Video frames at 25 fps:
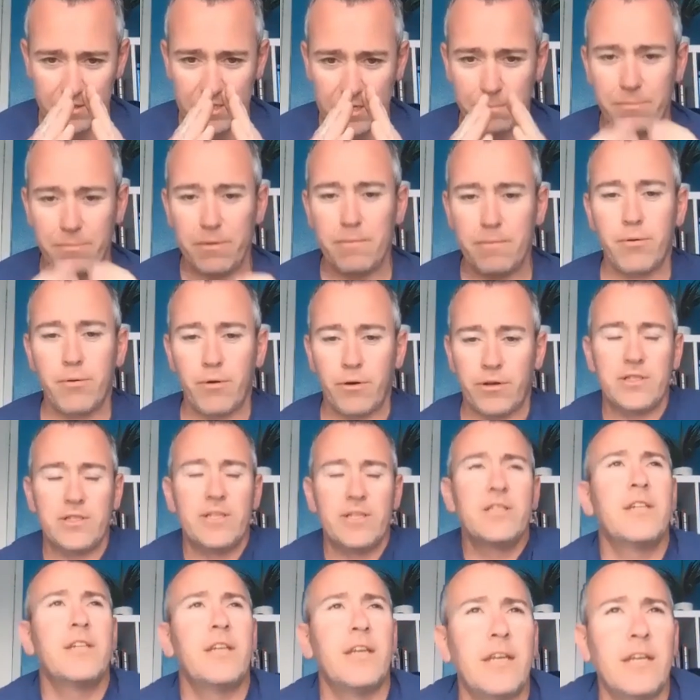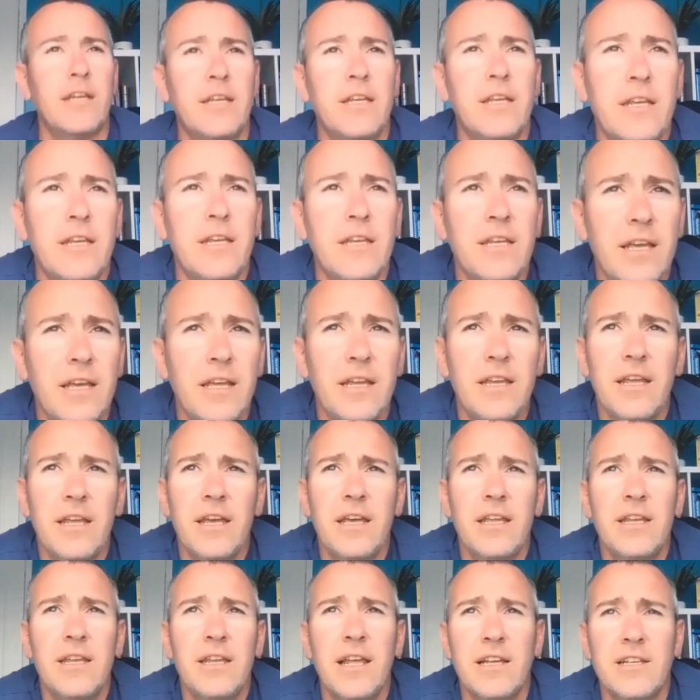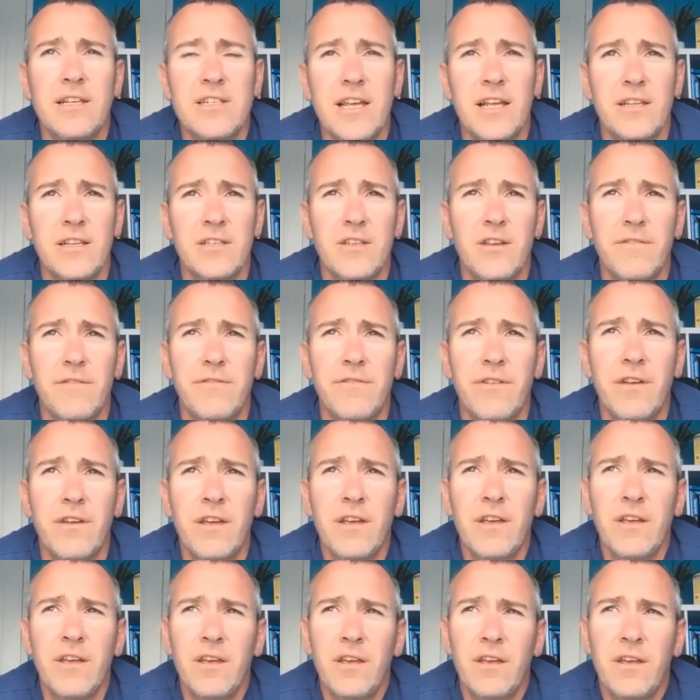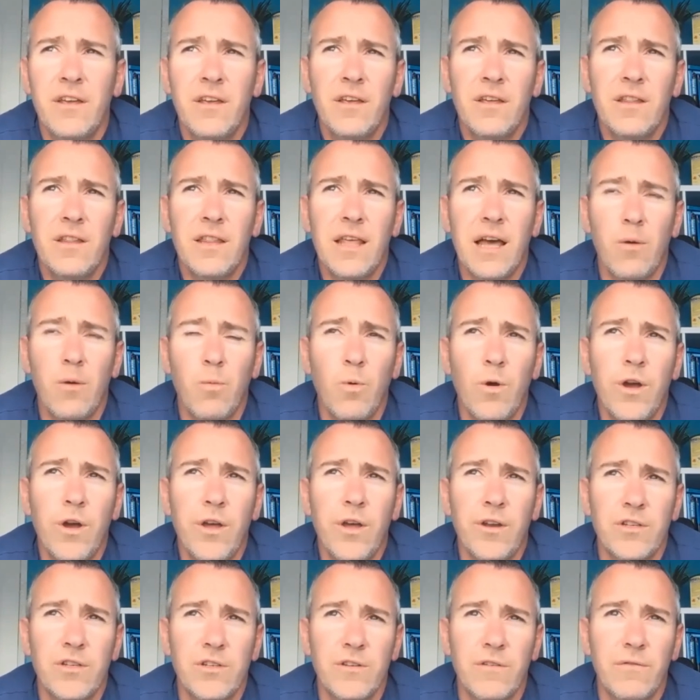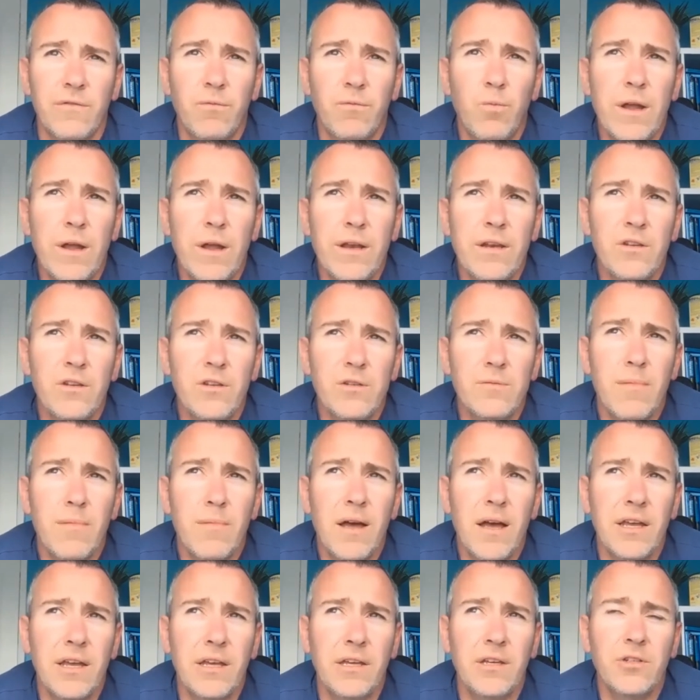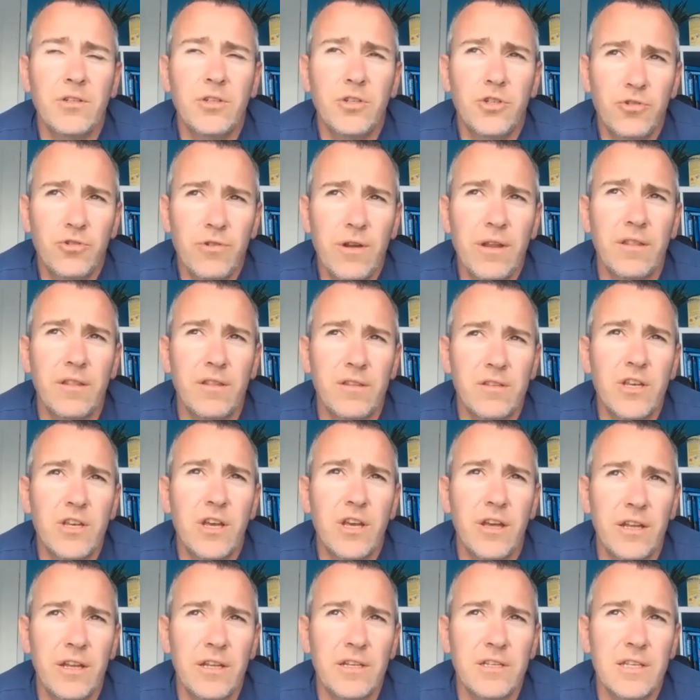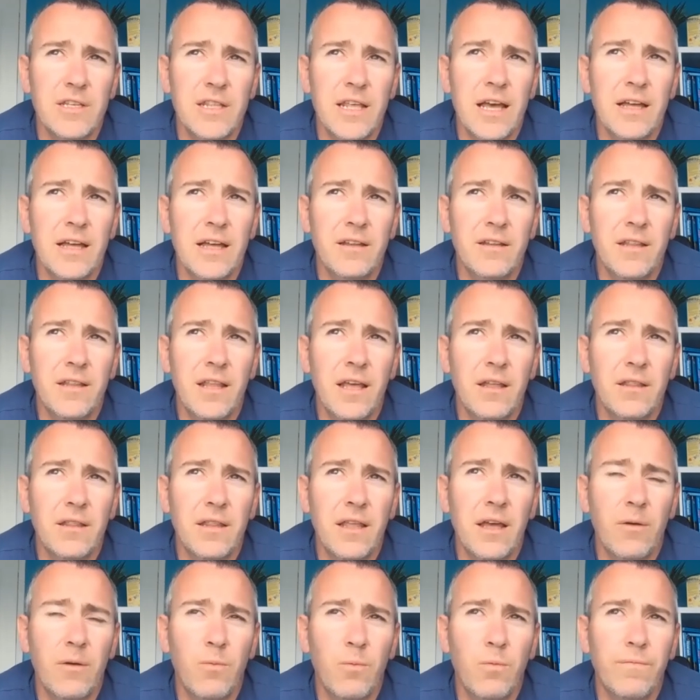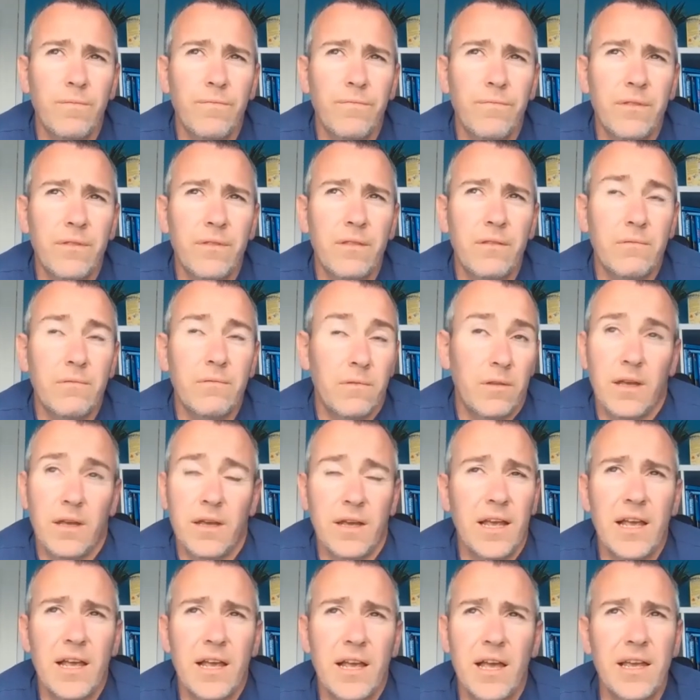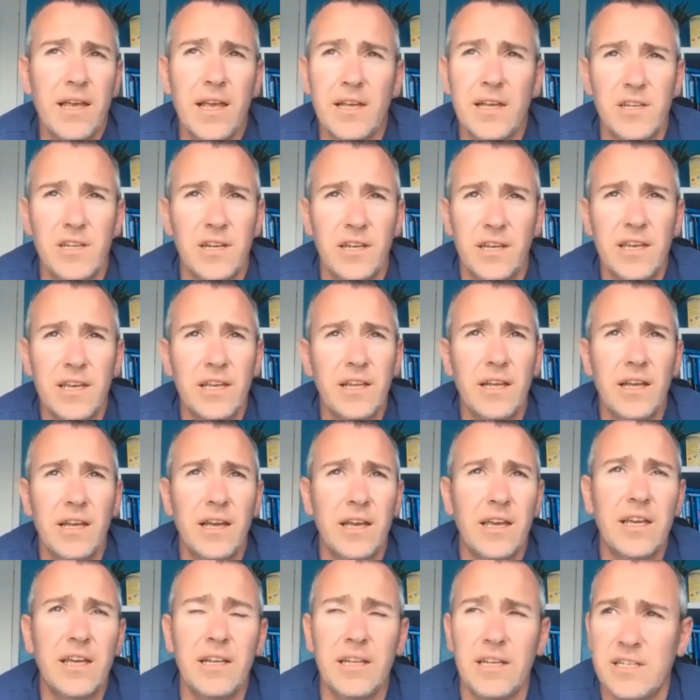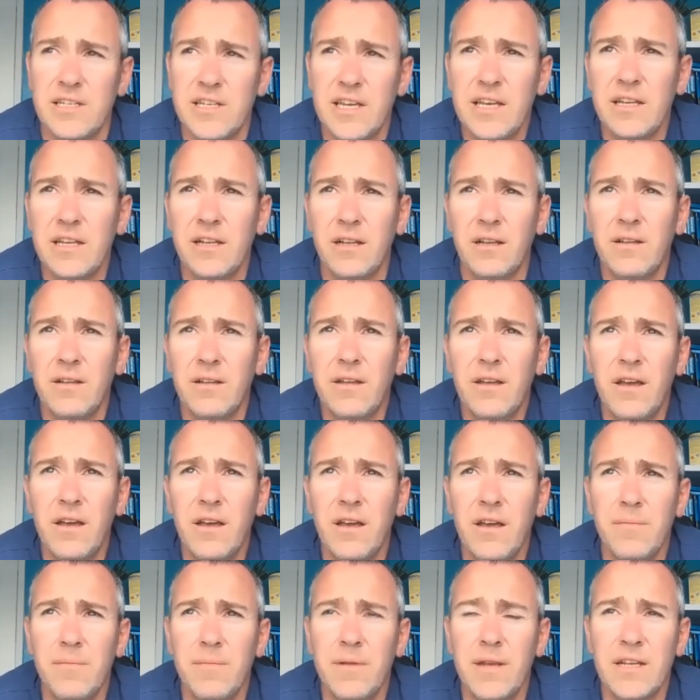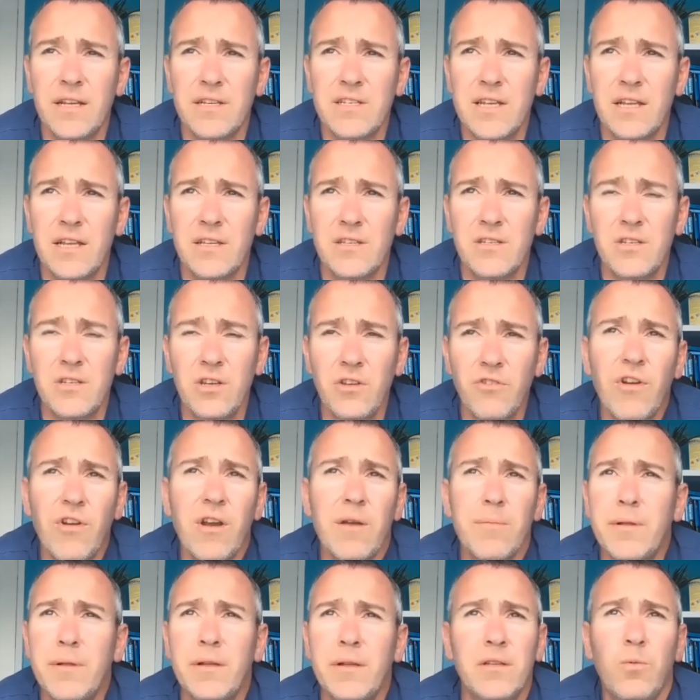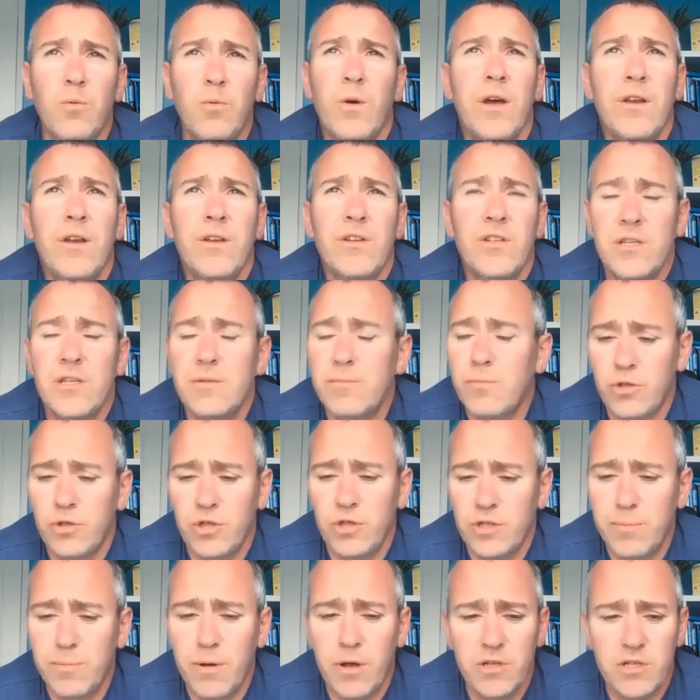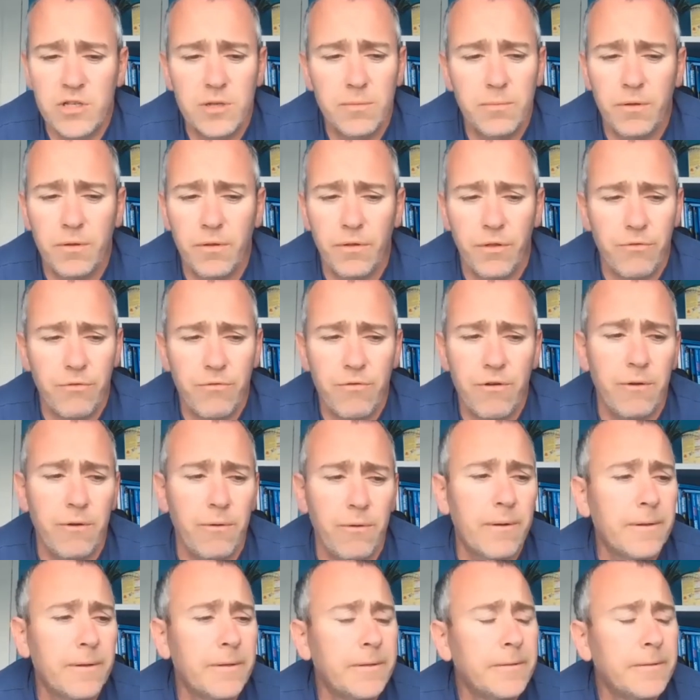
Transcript: tipping point, isn't it? In in in that sense of that awareness of when does my strength turn into that that that I guess an Achilles heel um, in that sense. And you're trying to build awareness as much as possible through